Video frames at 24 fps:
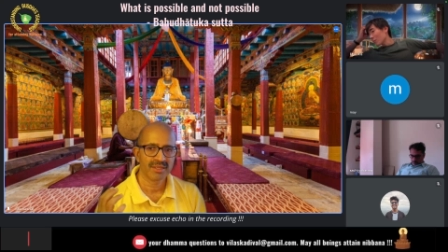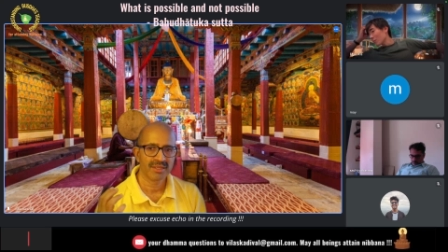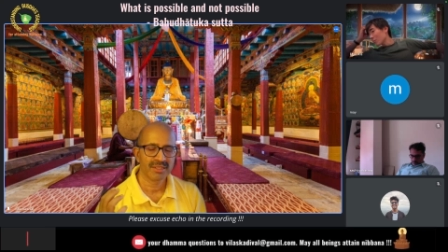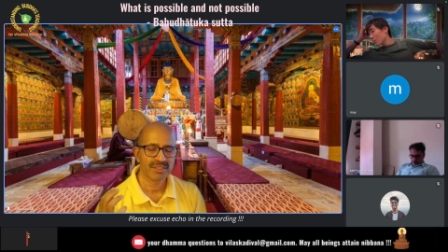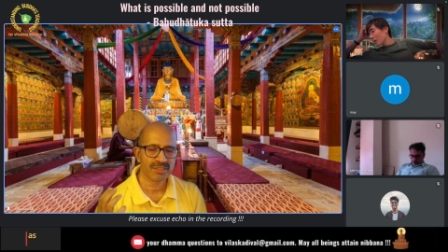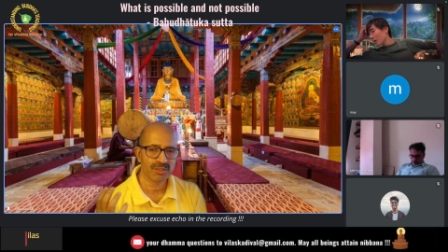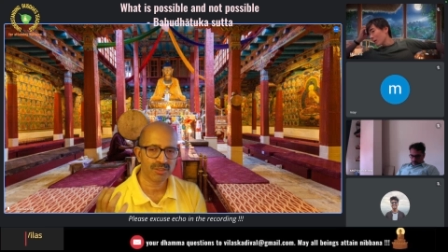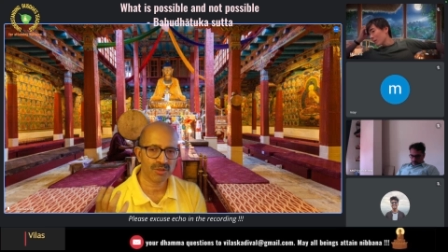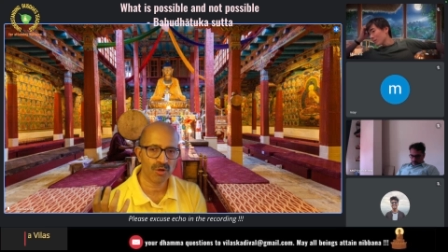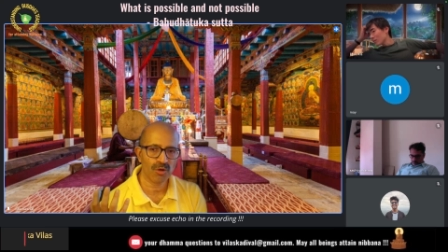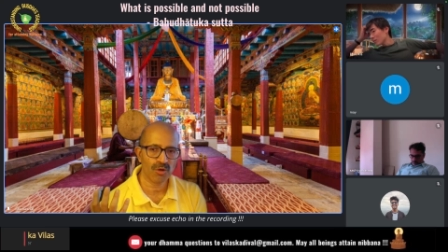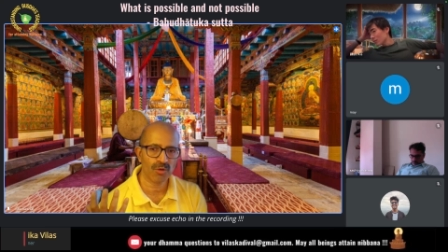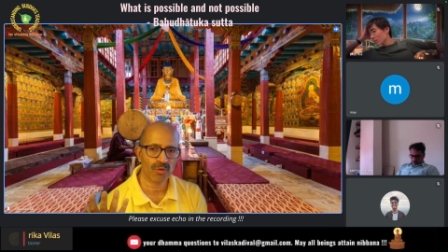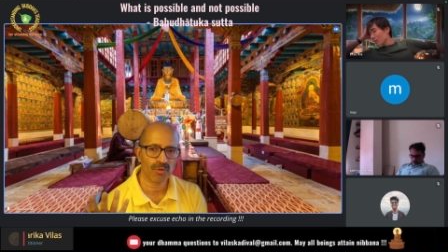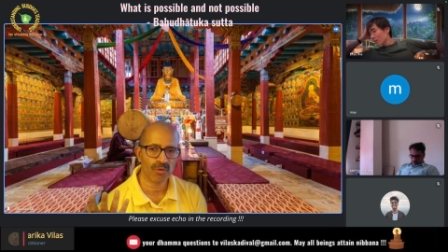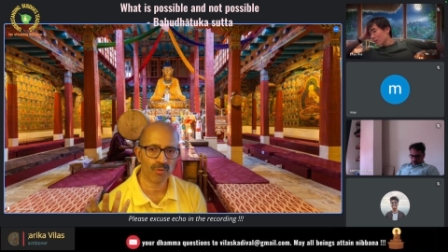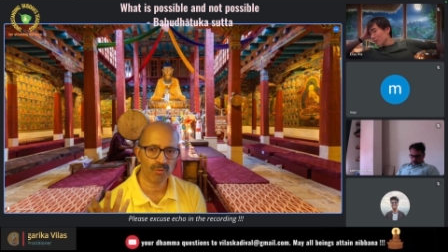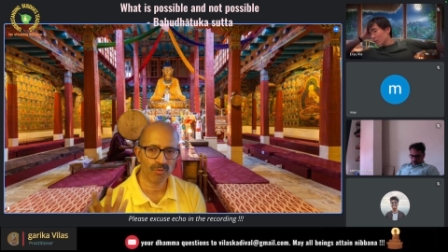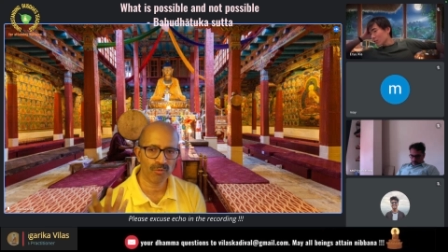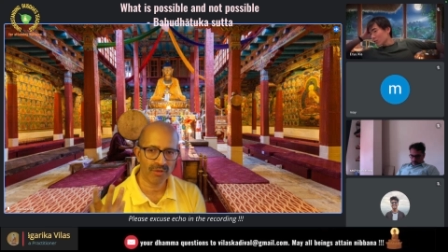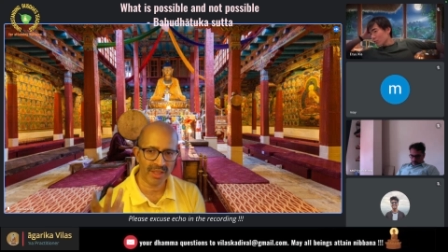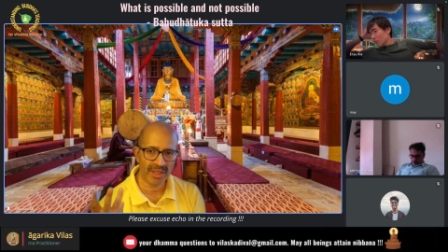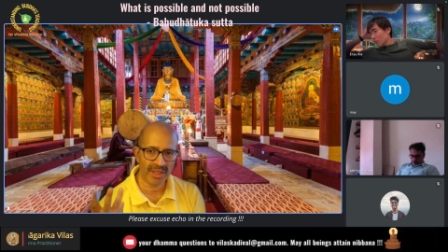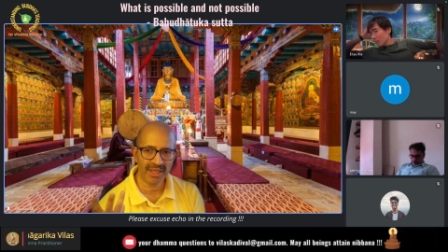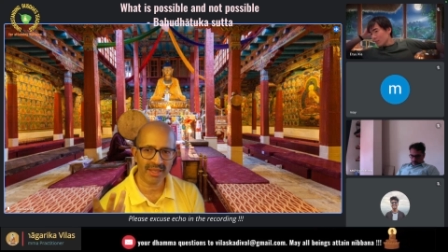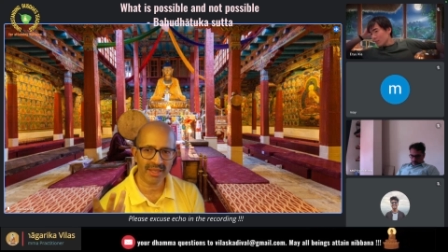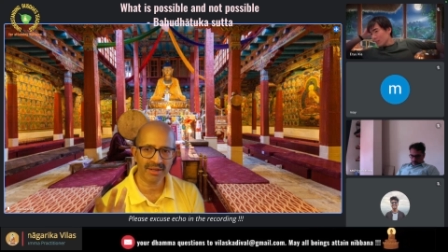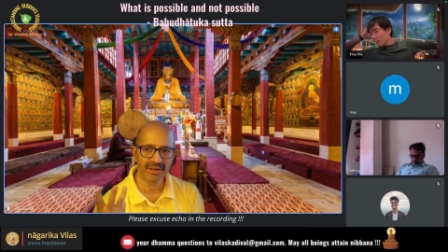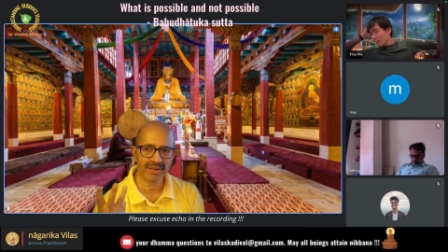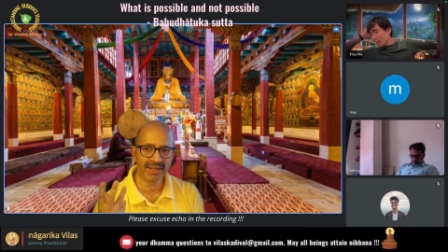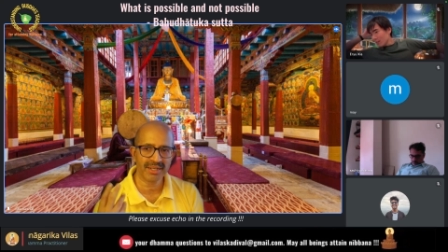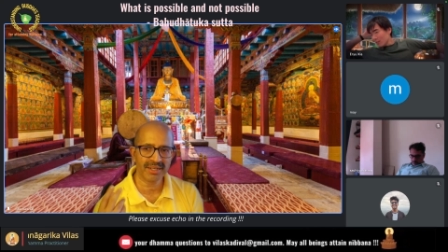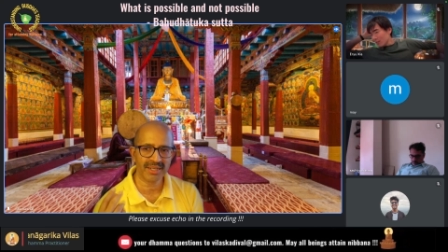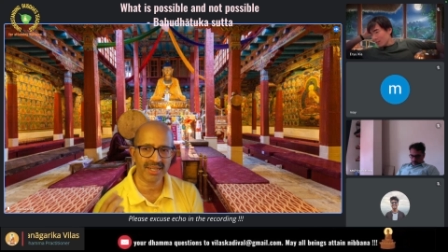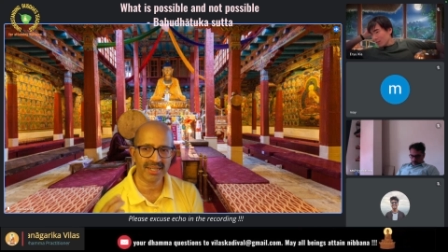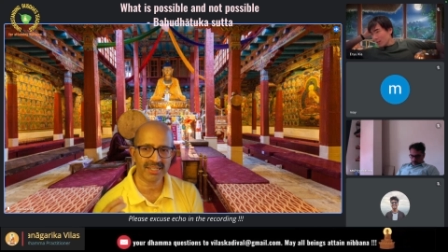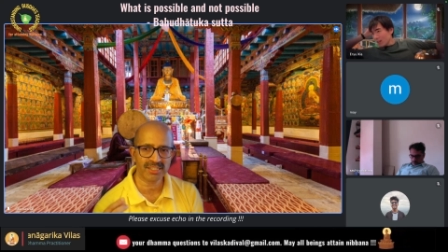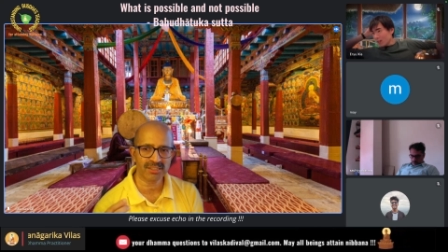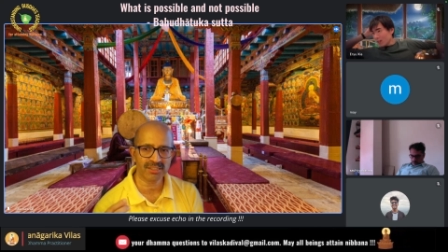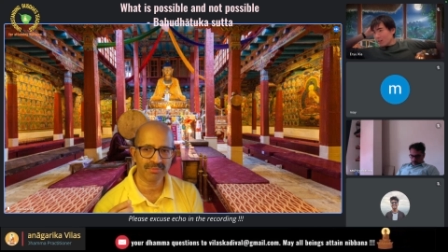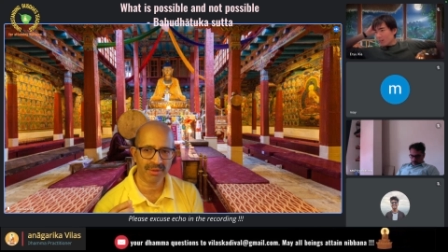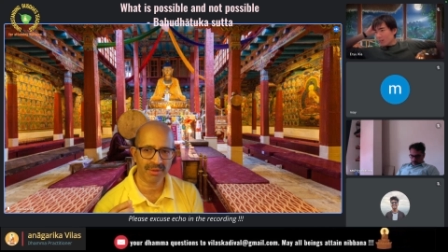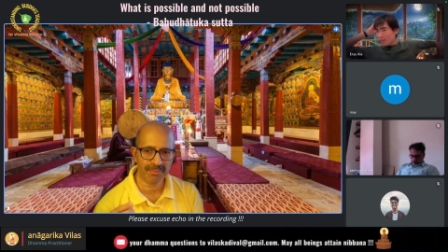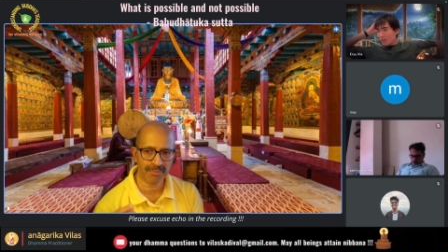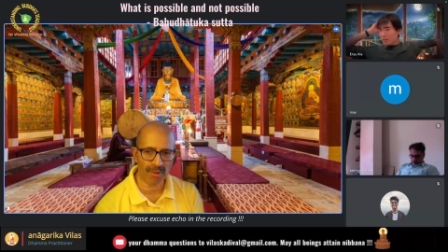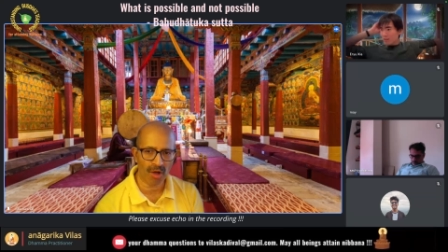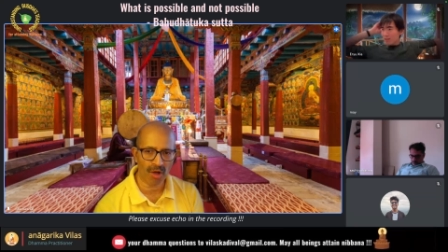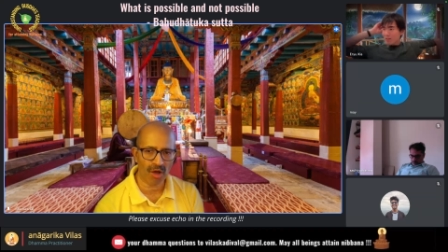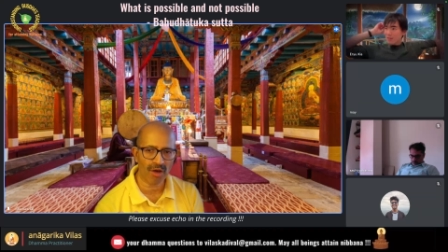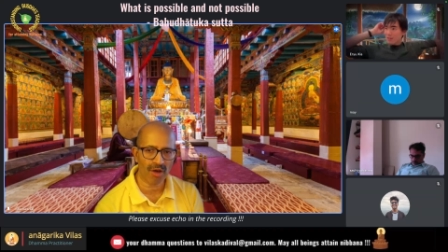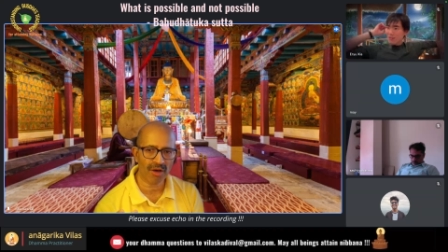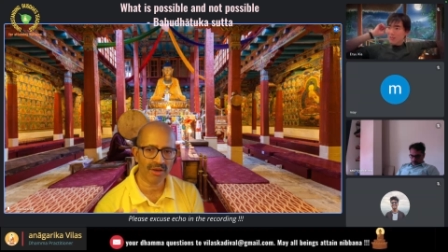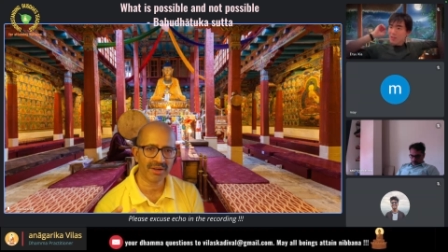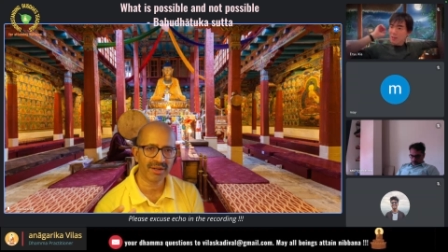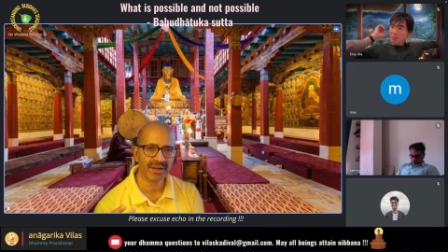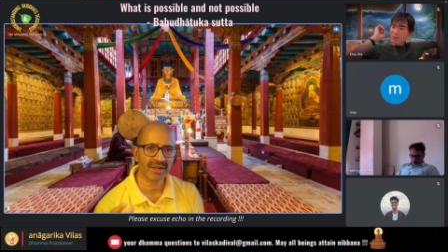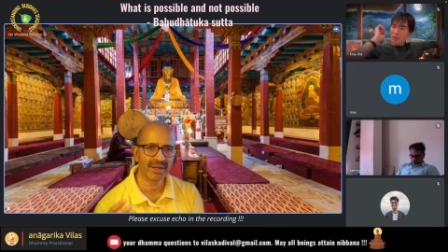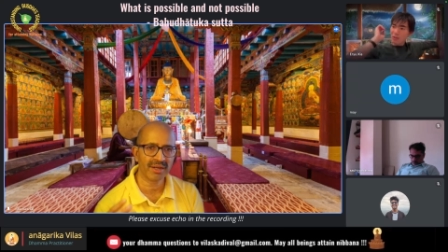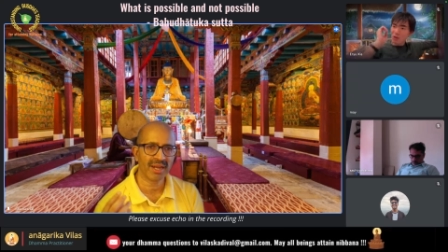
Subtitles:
So where it has to be born